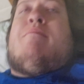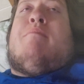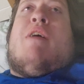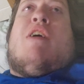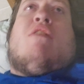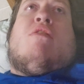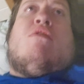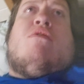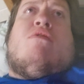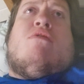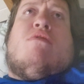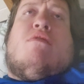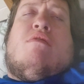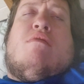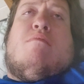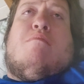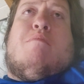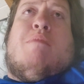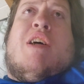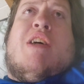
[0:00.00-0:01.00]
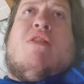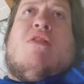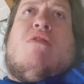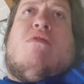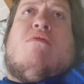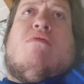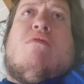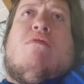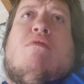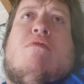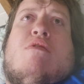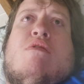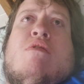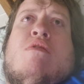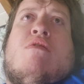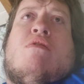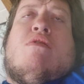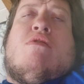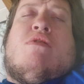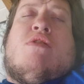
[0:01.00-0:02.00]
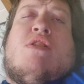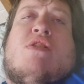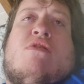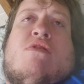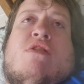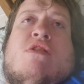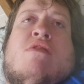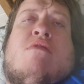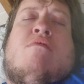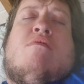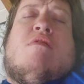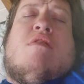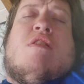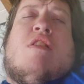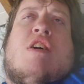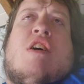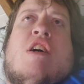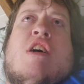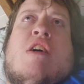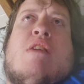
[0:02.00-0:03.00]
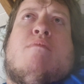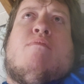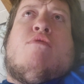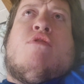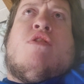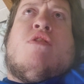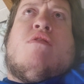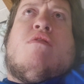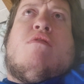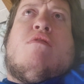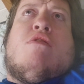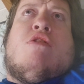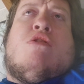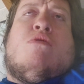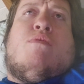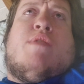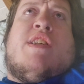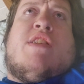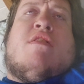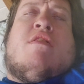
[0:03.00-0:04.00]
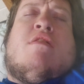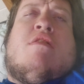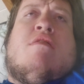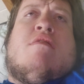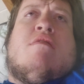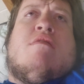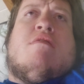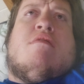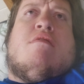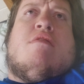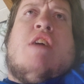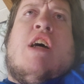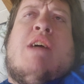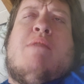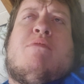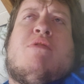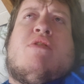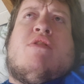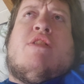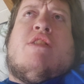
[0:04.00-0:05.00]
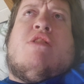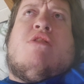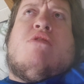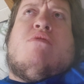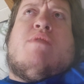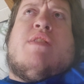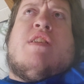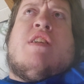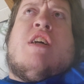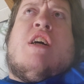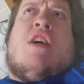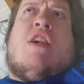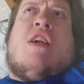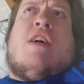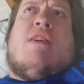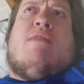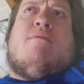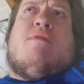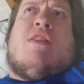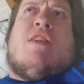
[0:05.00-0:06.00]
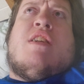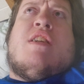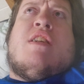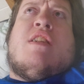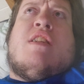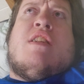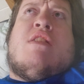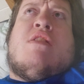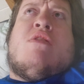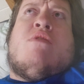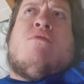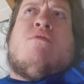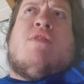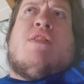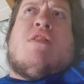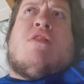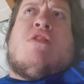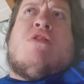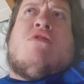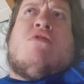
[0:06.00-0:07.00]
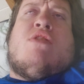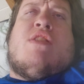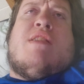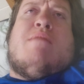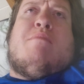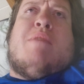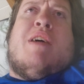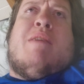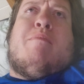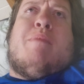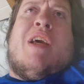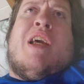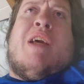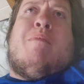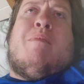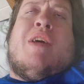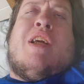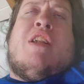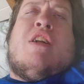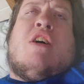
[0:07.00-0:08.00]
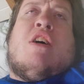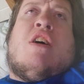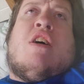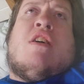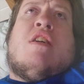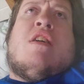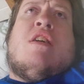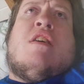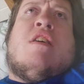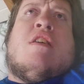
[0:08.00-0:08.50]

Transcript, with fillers: my own my own older sister uh, for no reason, absolutely no reason. All I wanted to do was go see my baby dog,